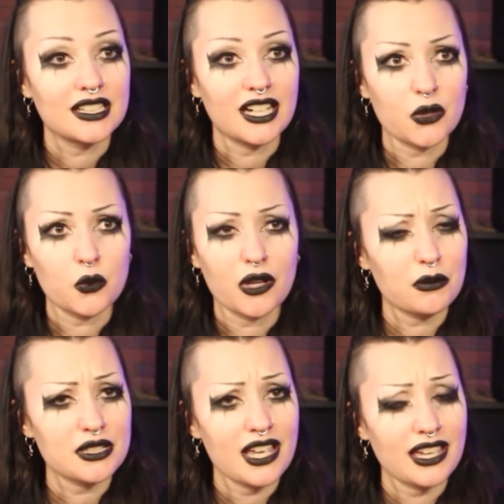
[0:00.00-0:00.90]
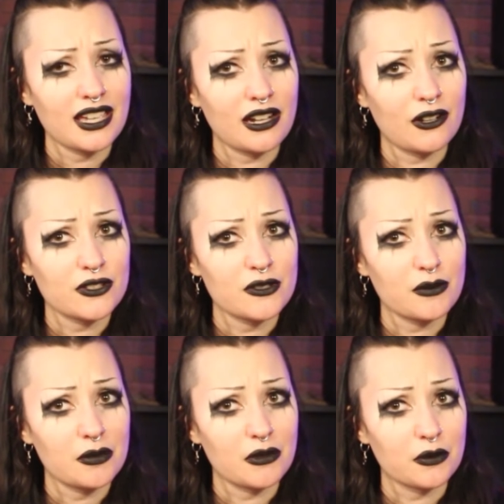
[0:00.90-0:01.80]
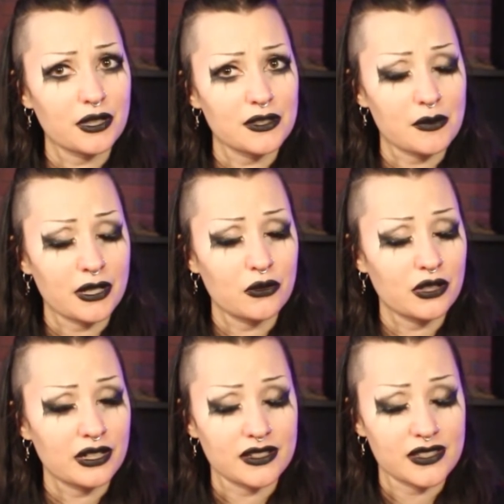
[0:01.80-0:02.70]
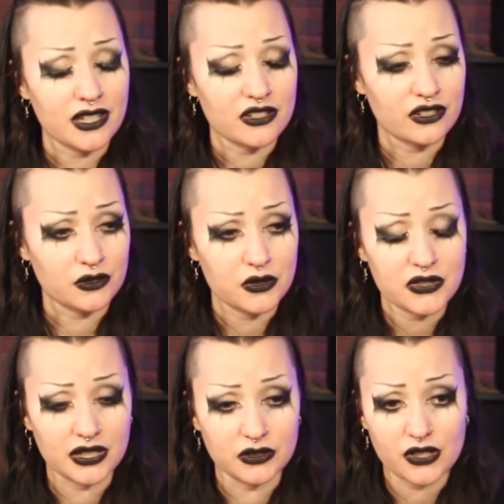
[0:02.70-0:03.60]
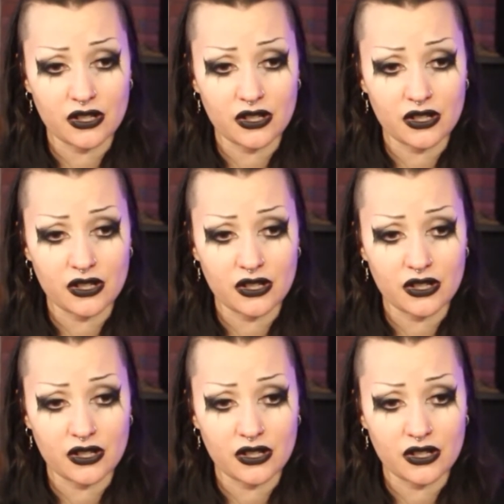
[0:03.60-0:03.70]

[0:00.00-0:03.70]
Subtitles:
I won't be taking a lot of people because my organisational skills